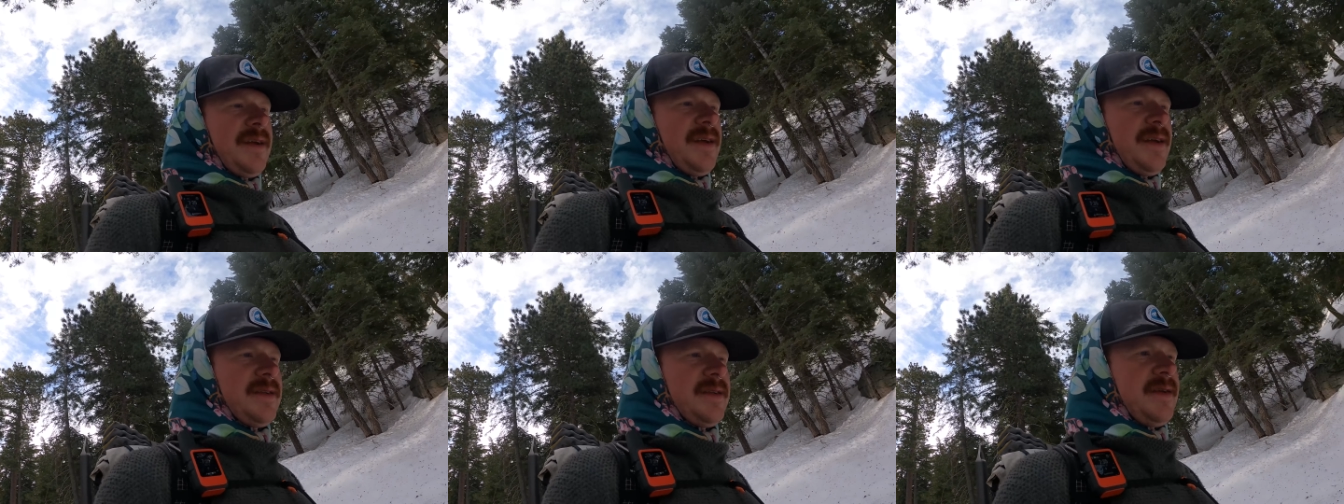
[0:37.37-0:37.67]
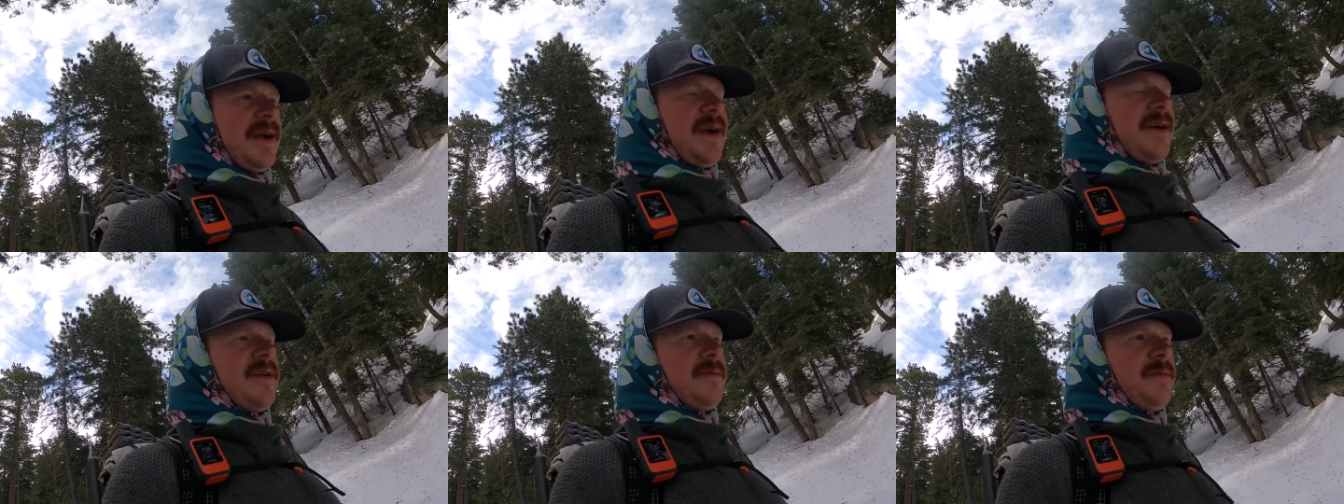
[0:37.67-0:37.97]
get
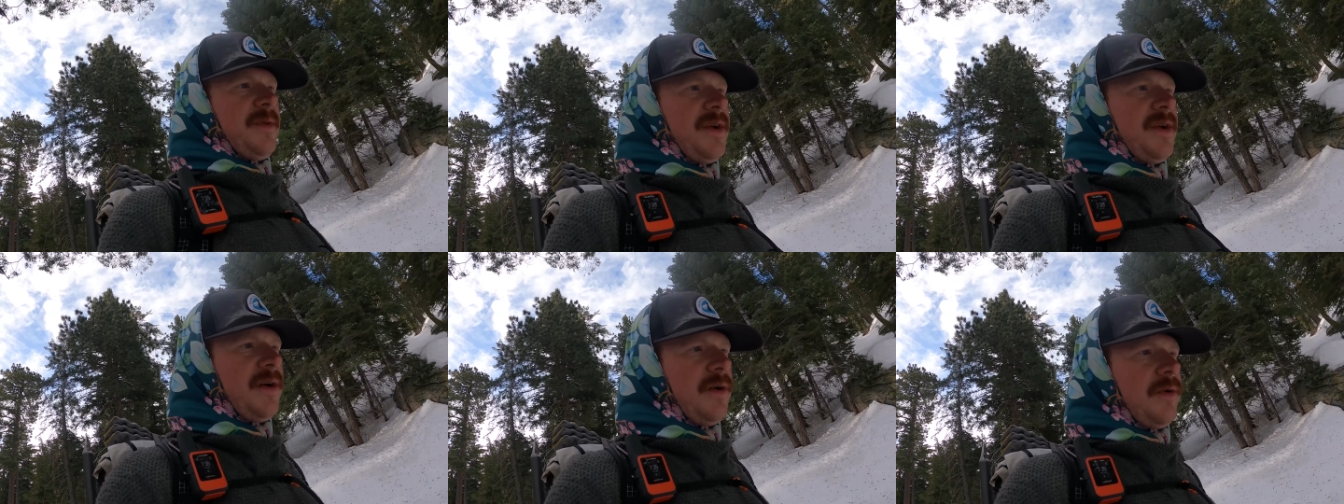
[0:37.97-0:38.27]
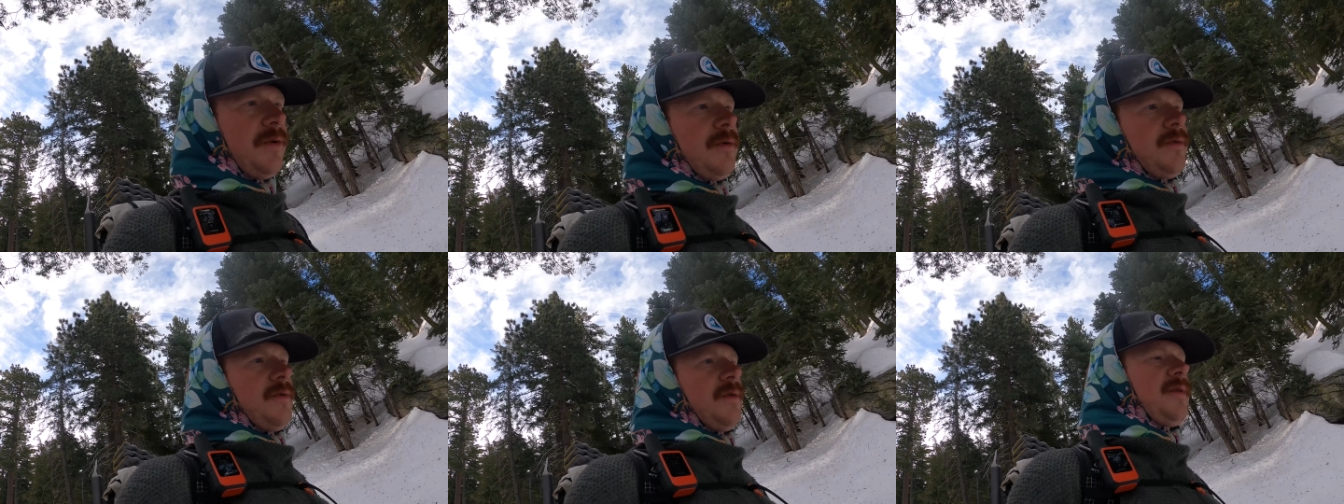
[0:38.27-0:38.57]
terribly
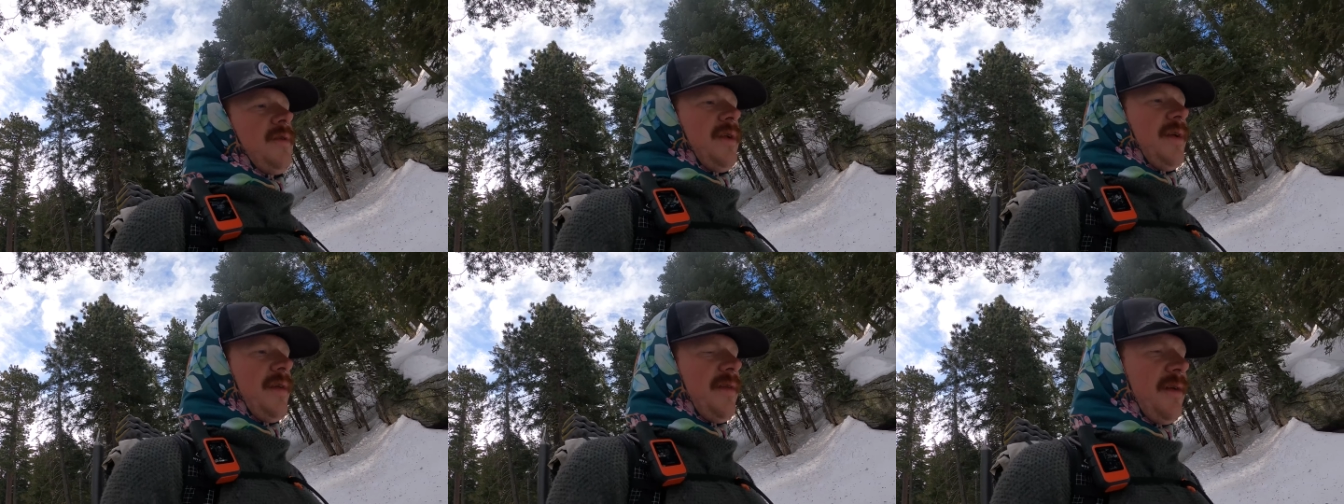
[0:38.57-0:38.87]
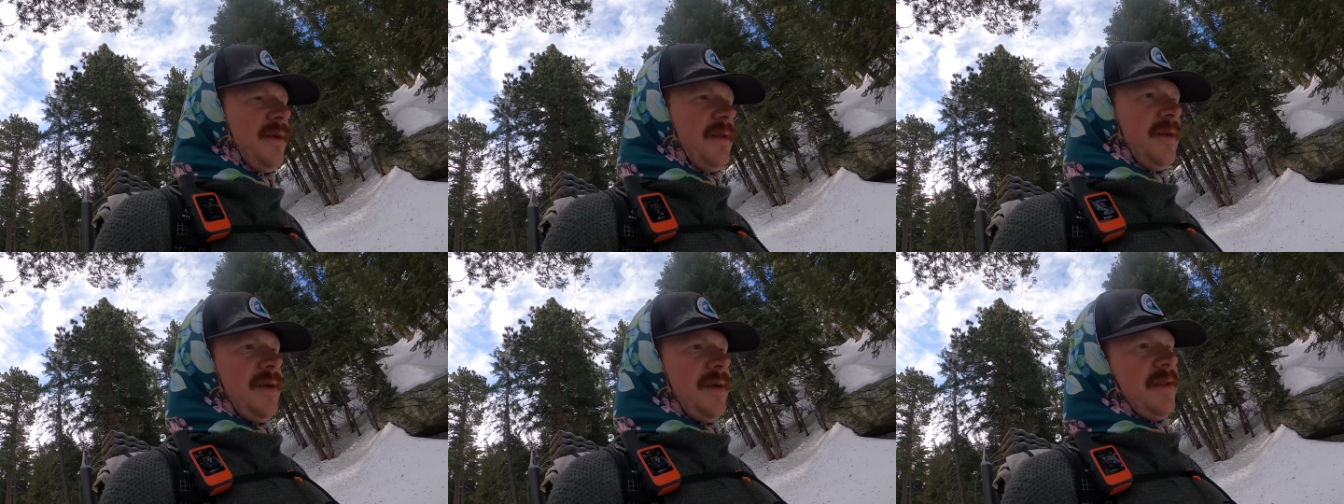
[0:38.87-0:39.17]
cold or
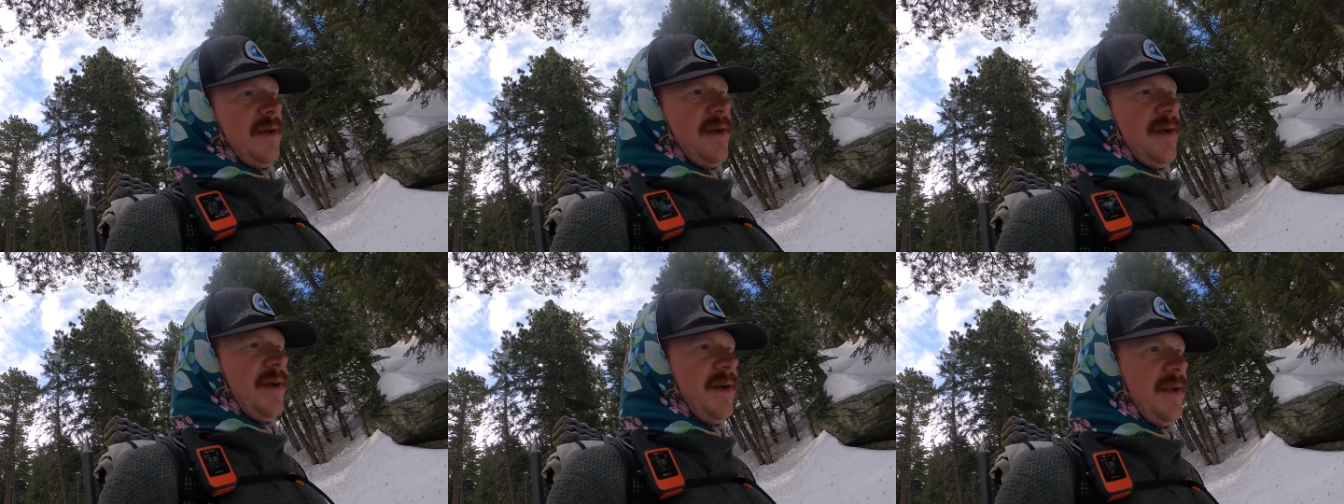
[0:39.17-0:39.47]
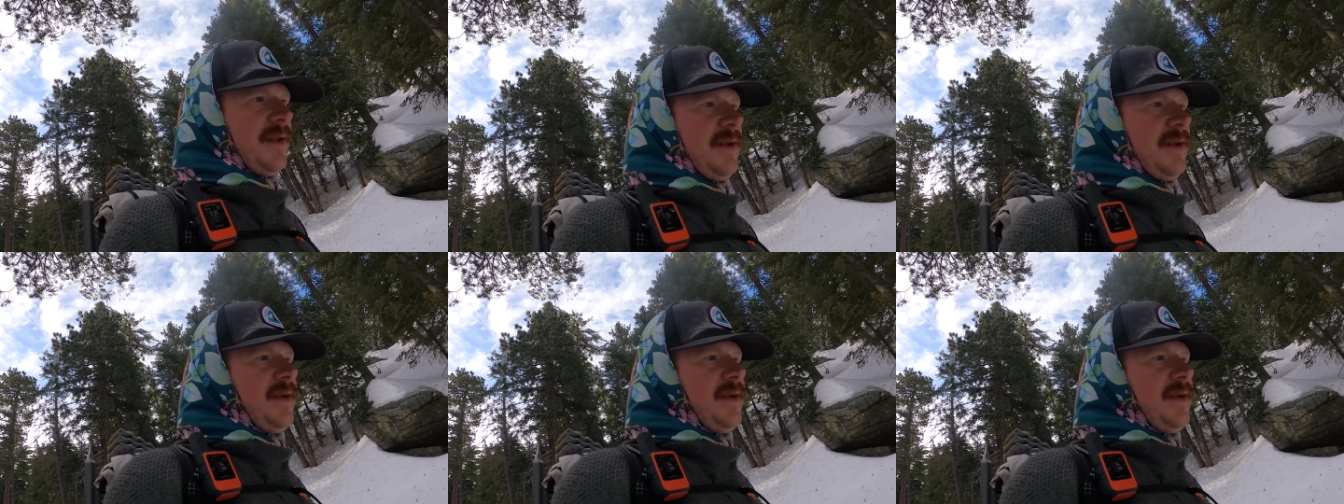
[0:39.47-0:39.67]
anything like that.